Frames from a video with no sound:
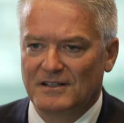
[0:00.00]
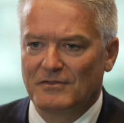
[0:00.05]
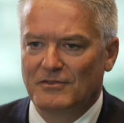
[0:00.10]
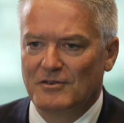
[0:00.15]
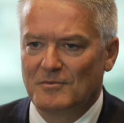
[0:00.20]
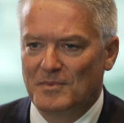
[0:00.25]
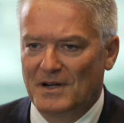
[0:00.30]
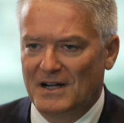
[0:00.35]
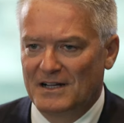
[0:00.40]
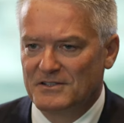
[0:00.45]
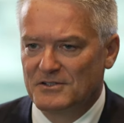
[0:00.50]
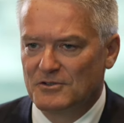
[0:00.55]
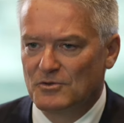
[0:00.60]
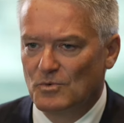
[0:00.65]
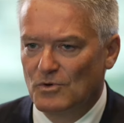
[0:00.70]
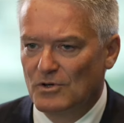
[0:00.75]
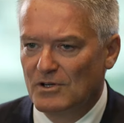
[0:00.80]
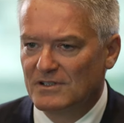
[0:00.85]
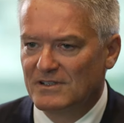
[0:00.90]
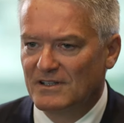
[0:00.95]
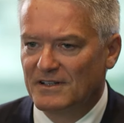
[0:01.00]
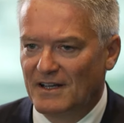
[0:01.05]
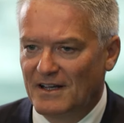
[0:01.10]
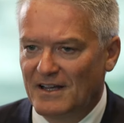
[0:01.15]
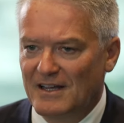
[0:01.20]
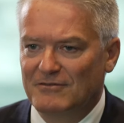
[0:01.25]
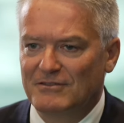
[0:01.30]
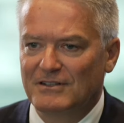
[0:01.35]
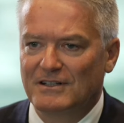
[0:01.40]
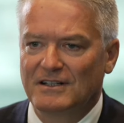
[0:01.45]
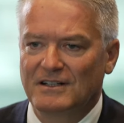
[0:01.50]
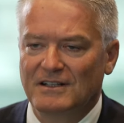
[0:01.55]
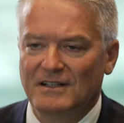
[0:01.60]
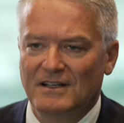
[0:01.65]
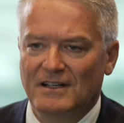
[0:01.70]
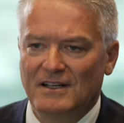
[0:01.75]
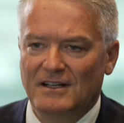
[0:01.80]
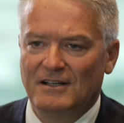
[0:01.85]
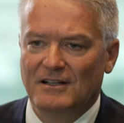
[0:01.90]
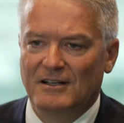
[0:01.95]
different parts of the world that are having
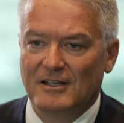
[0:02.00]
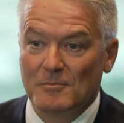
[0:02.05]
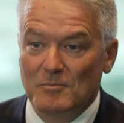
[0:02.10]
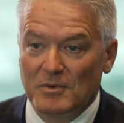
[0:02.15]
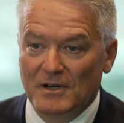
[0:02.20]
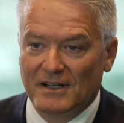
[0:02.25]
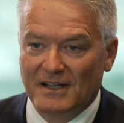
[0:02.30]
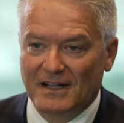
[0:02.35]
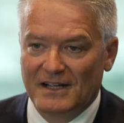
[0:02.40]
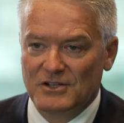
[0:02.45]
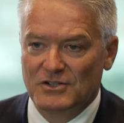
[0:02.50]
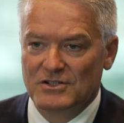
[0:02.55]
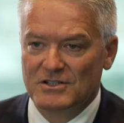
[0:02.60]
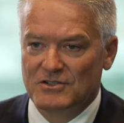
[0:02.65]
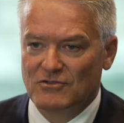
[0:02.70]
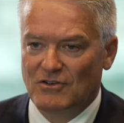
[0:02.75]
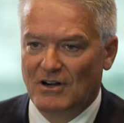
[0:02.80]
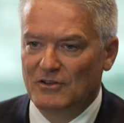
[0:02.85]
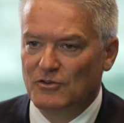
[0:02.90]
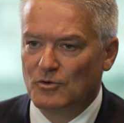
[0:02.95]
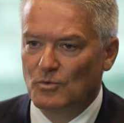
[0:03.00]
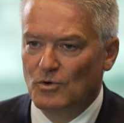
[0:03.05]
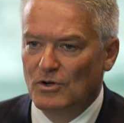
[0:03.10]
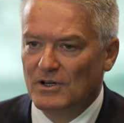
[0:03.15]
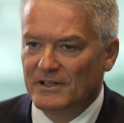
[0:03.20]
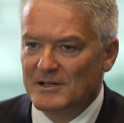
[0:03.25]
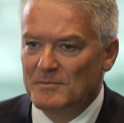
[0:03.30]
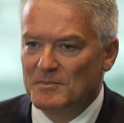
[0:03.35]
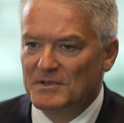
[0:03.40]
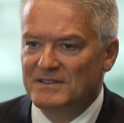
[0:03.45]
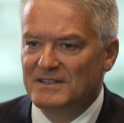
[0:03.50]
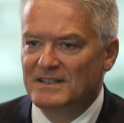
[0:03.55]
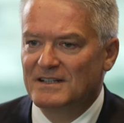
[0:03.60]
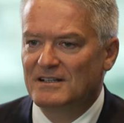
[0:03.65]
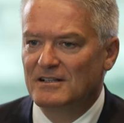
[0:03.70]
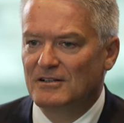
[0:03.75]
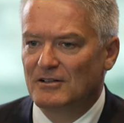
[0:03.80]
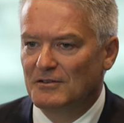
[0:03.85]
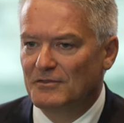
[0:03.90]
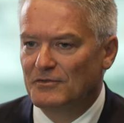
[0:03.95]
implications around the world, in
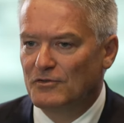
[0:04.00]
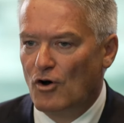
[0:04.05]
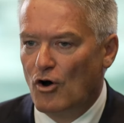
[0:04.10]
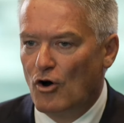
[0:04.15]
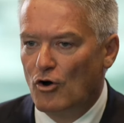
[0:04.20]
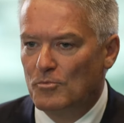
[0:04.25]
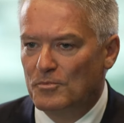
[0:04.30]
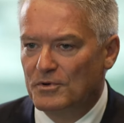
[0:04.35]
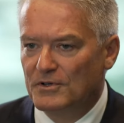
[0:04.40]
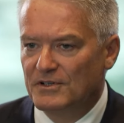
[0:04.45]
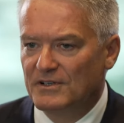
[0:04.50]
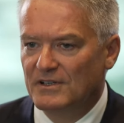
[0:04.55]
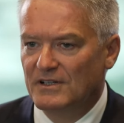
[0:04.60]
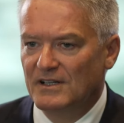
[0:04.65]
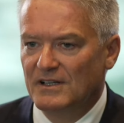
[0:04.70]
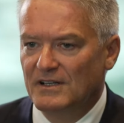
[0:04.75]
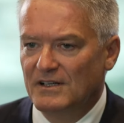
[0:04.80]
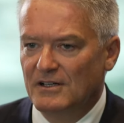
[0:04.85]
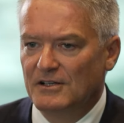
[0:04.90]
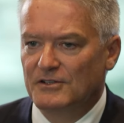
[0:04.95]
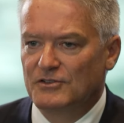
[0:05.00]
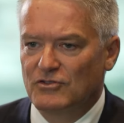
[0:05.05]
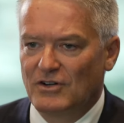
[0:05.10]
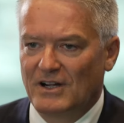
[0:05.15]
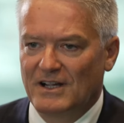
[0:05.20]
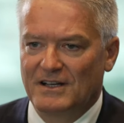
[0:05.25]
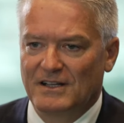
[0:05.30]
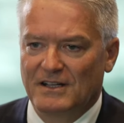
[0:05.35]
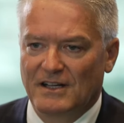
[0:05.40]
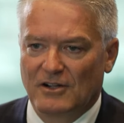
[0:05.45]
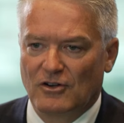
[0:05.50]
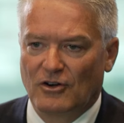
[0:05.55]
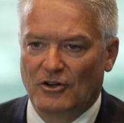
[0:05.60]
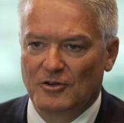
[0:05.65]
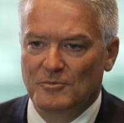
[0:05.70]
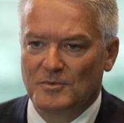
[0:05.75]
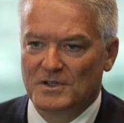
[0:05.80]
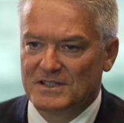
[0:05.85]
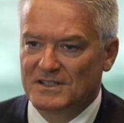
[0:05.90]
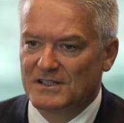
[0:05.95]
particular for open trading
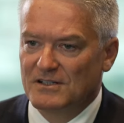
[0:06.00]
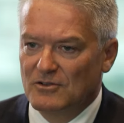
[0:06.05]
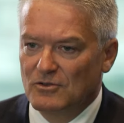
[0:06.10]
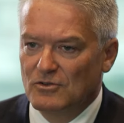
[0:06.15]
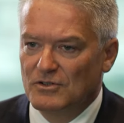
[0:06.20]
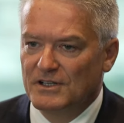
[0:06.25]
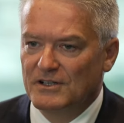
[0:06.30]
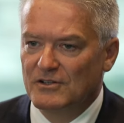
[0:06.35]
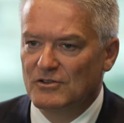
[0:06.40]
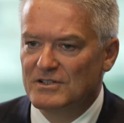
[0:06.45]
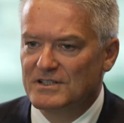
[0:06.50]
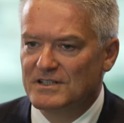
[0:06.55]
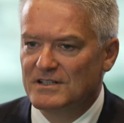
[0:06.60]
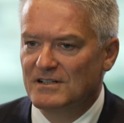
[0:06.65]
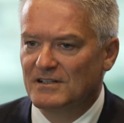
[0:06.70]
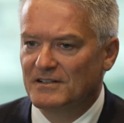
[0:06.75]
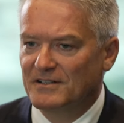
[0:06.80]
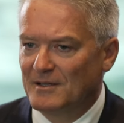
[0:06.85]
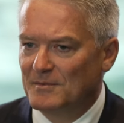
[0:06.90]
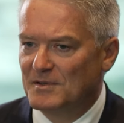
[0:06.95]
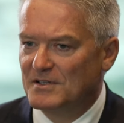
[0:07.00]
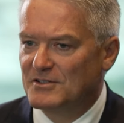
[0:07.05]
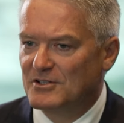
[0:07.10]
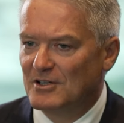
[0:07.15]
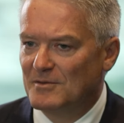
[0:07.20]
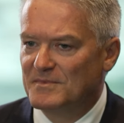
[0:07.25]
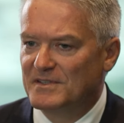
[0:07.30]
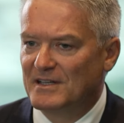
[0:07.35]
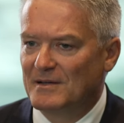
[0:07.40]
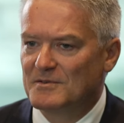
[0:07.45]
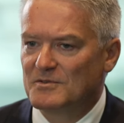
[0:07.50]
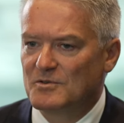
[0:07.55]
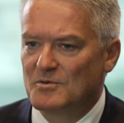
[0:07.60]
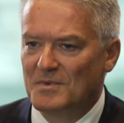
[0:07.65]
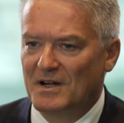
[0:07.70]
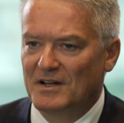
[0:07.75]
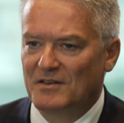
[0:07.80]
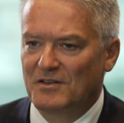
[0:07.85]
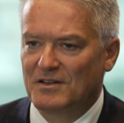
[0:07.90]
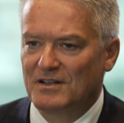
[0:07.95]
economies, including New Zealand. I mean, sometimes we
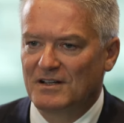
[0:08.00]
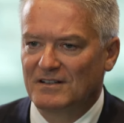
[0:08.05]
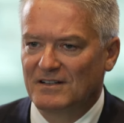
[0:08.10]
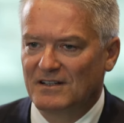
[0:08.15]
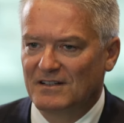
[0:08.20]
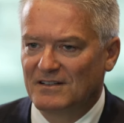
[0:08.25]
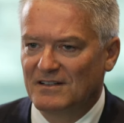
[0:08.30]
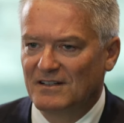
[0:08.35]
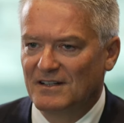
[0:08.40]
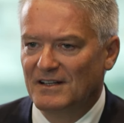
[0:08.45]
might think that